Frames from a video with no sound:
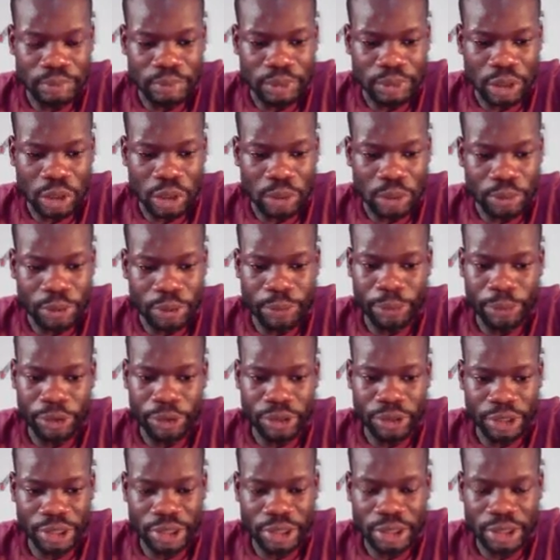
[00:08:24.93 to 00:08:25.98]
or
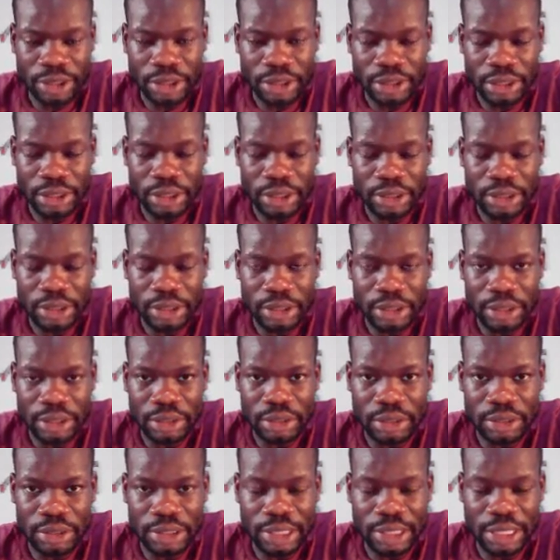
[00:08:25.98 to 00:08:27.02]
pre-processing
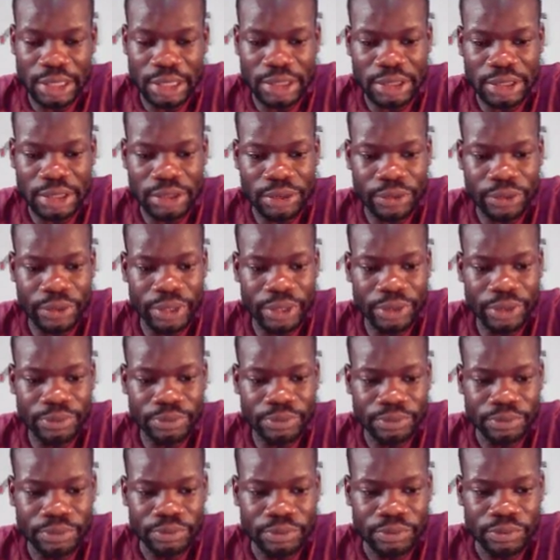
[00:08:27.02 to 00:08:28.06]
tasks, all right?
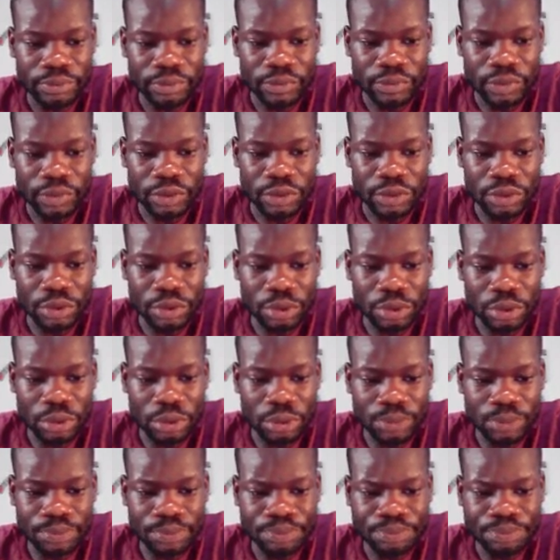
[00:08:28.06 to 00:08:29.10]

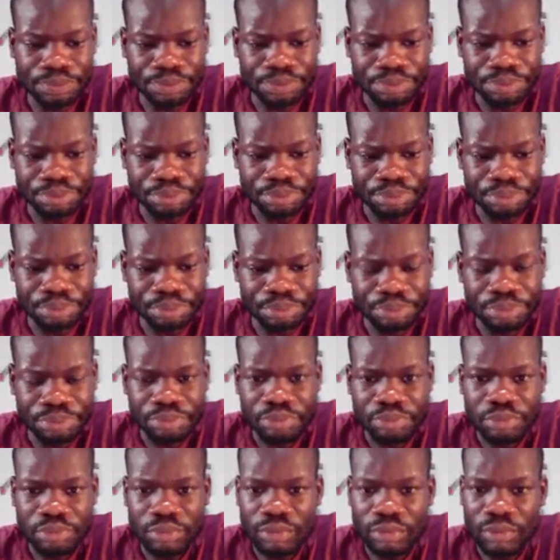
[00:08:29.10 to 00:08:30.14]
So
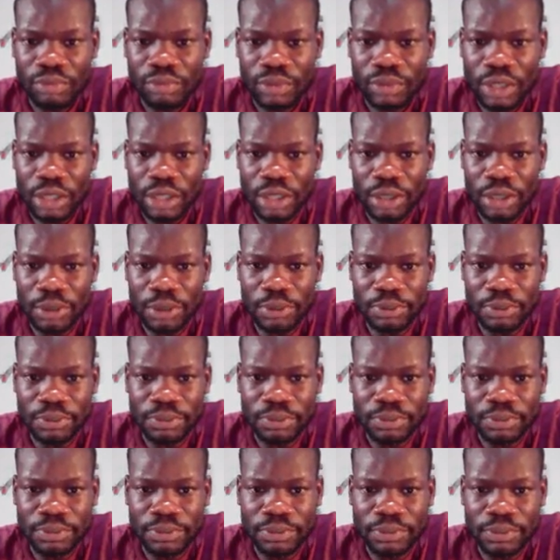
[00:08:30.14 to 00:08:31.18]
um,
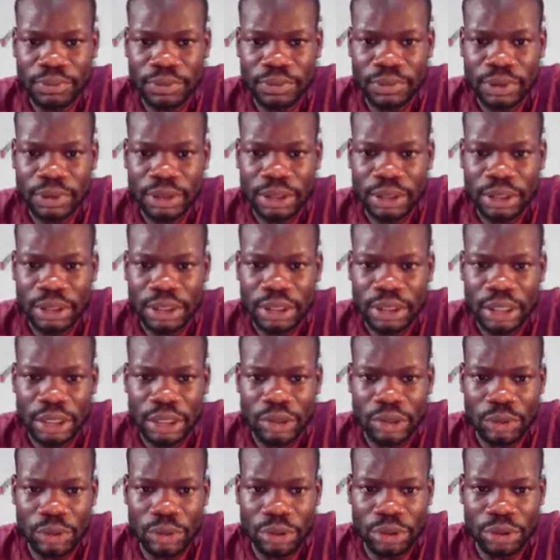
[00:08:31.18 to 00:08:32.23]
that's
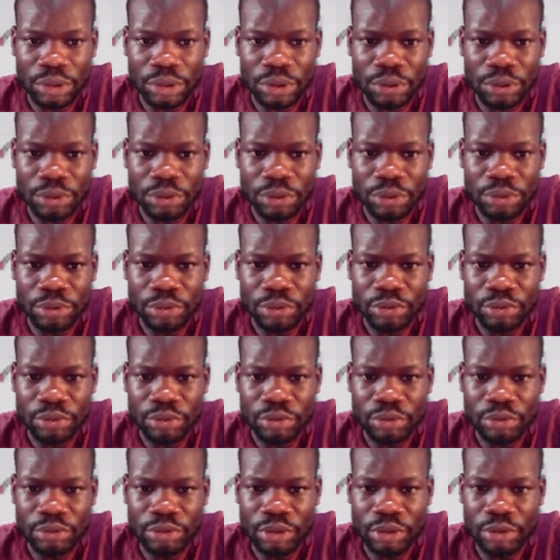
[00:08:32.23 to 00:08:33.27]
what we're going to do
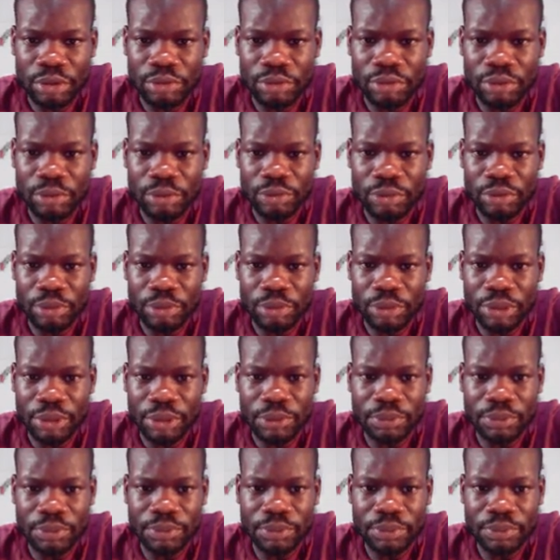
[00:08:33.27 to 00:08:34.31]
from
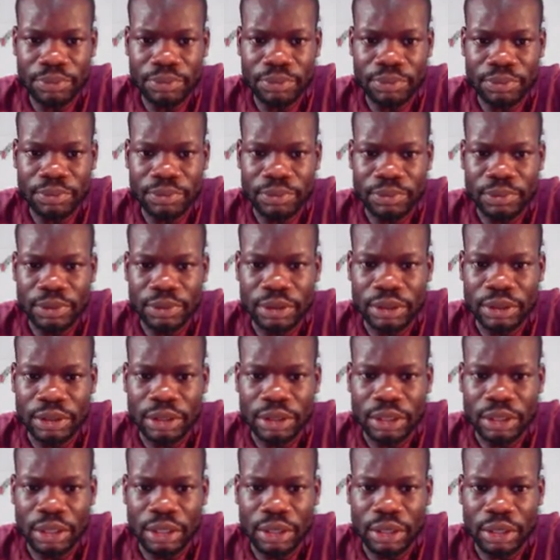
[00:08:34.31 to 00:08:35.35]
here.
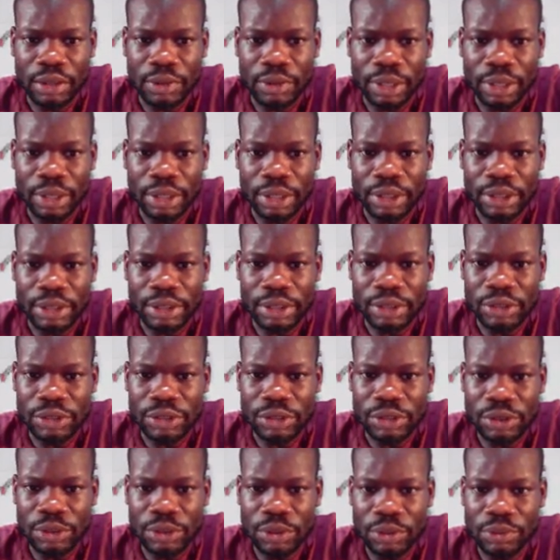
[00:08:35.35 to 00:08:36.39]
All right.
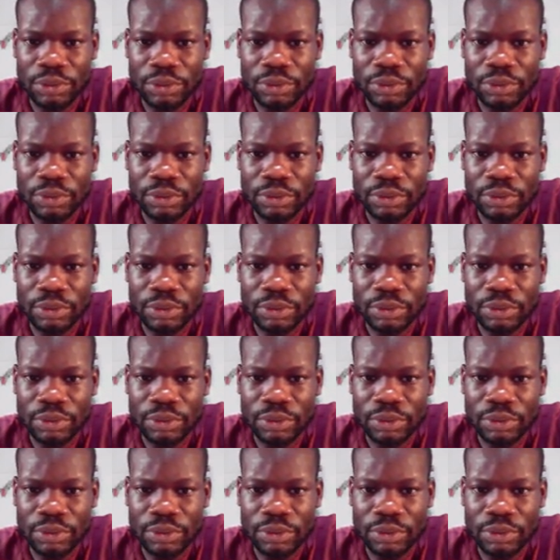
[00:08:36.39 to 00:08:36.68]
So